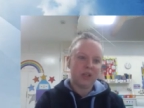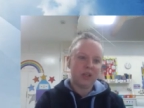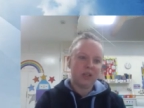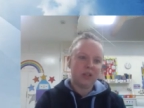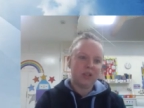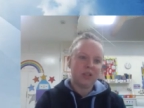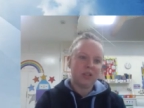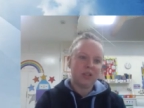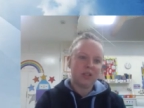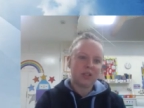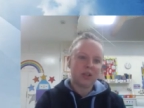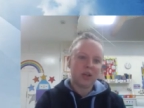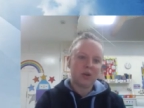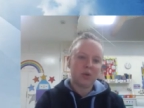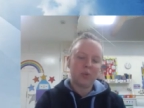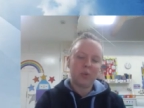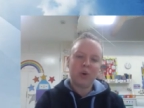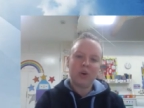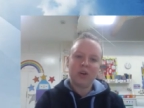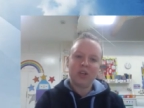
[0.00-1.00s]
So
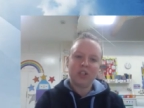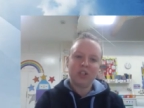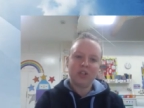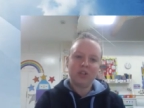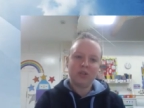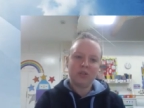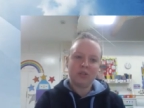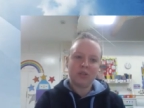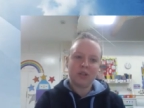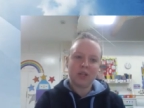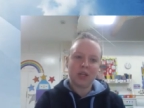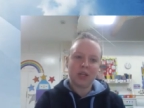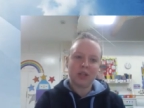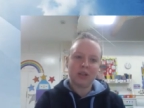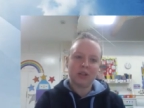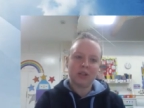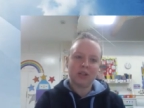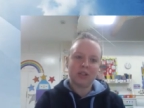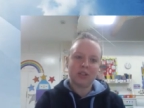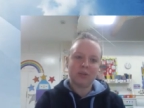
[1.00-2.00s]
why do you think
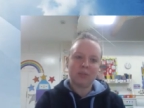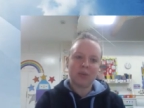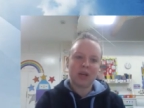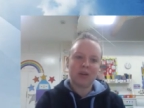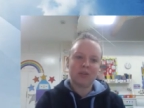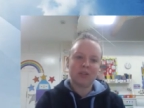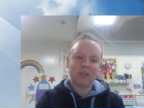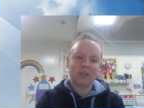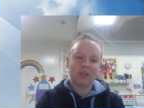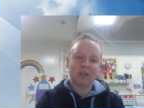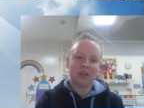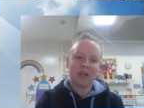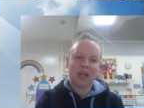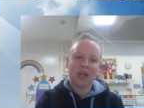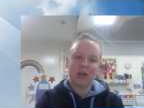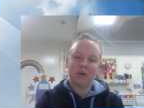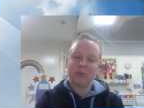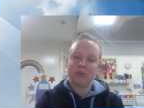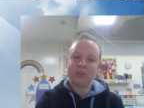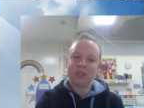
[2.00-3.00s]
the Samaritan
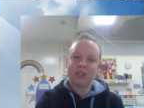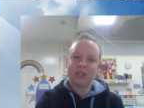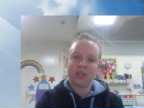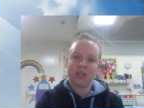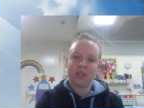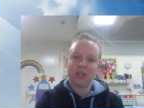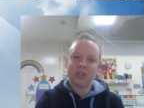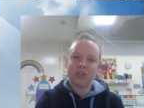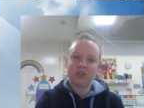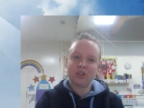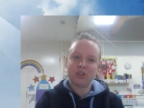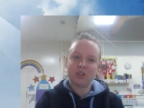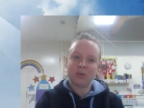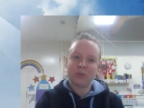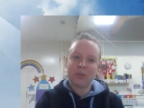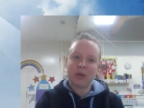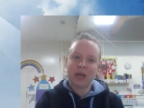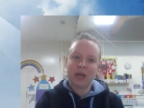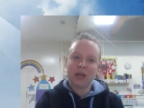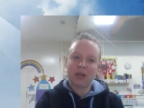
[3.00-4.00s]
helped the injured
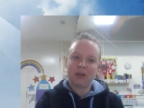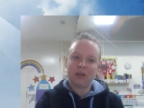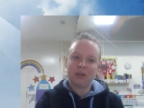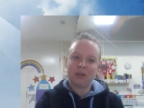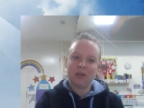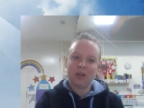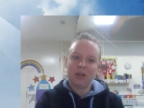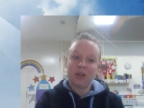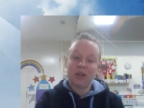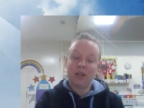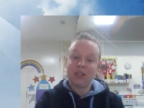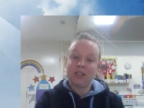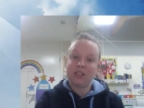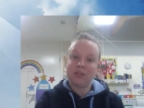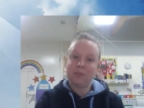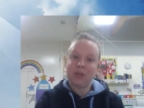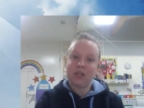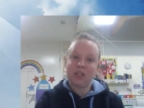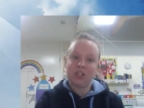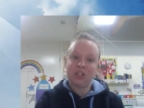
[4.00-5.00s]
man,
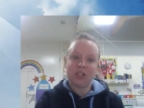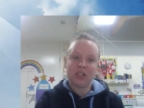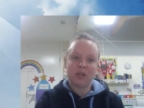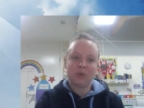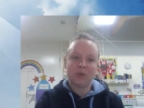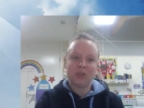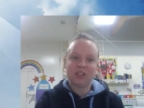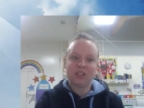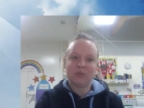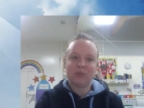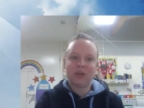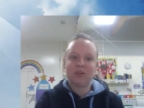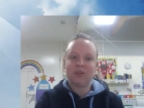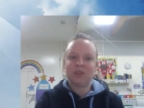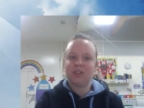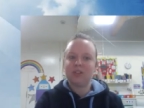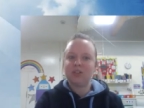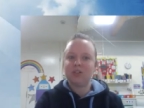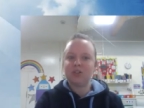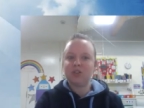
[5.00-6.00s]
especially when
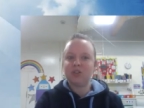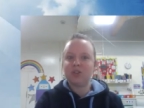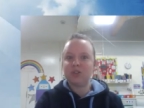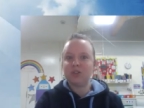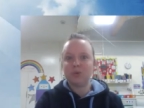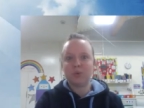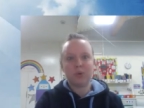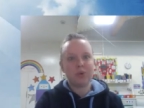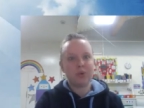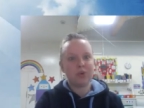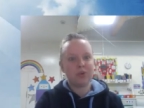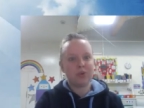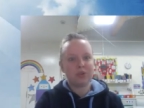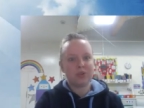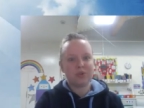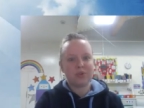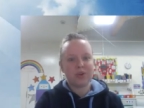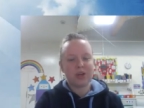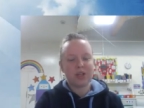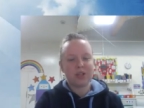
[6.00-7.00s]
Samaritans and Jews were not
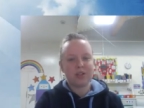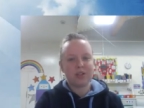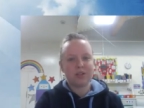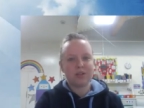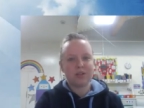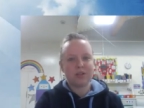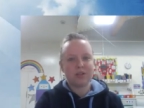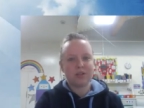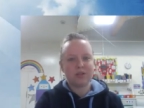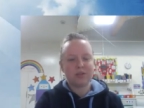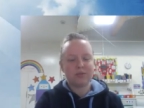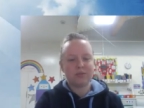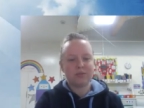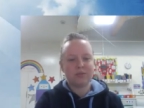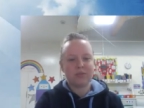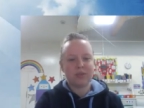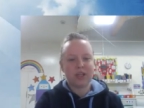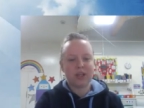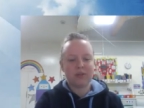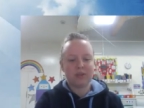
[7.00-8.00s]
friends?
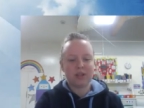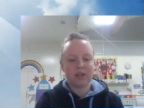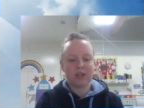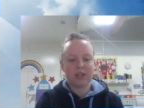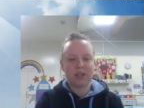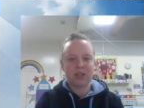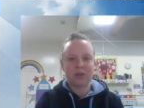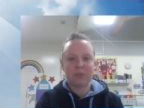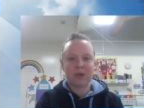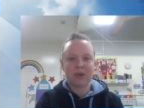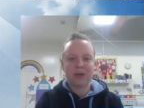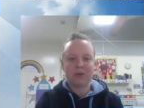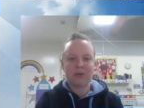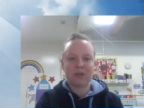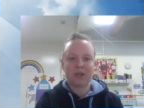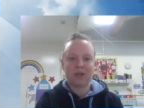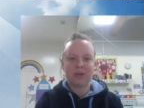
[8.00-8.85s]
Have a think about that.